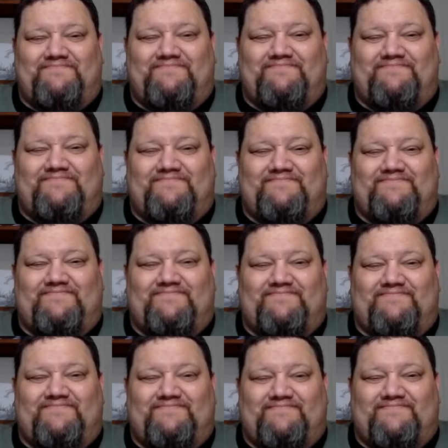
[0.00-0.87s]

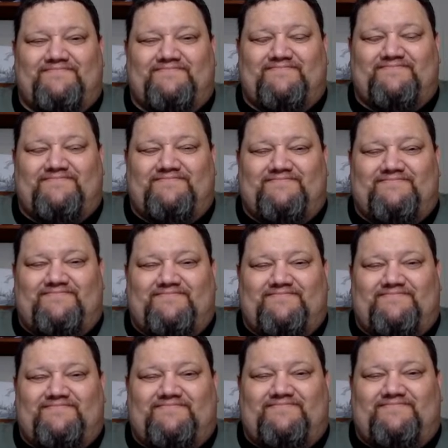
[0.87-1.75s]

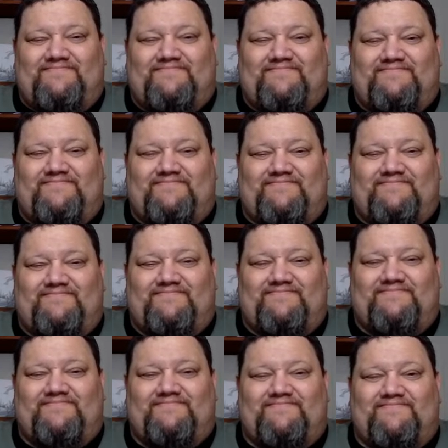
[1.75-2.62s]

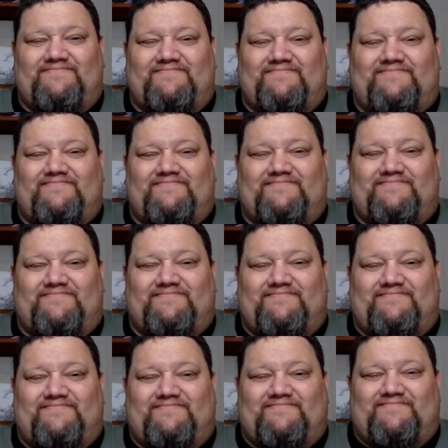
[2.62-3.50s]

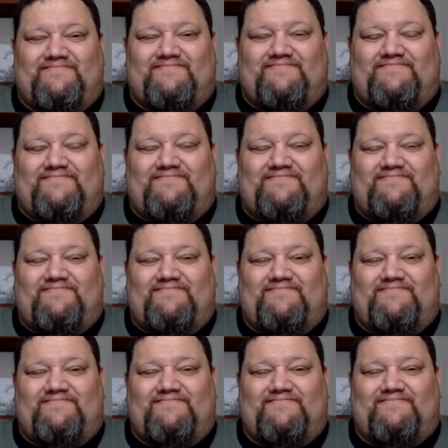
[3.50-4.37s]

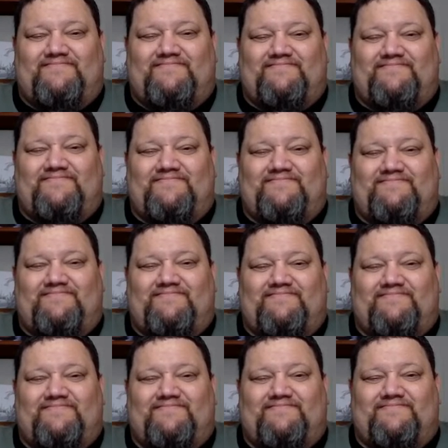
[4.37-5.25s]

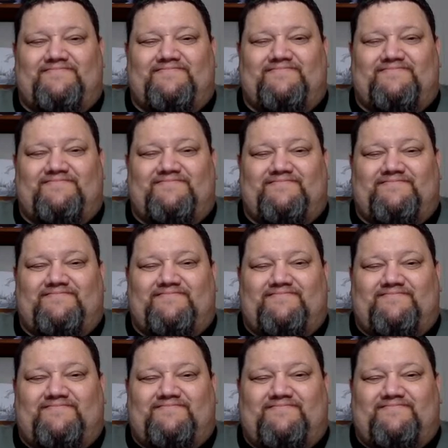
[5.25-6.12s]

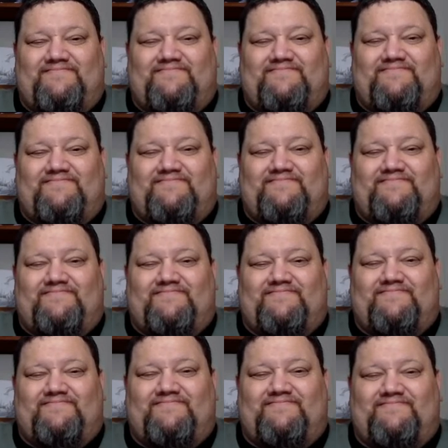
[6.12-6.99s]

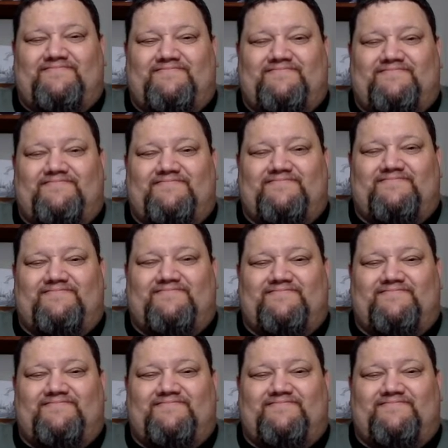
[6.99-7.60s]
(not speaking)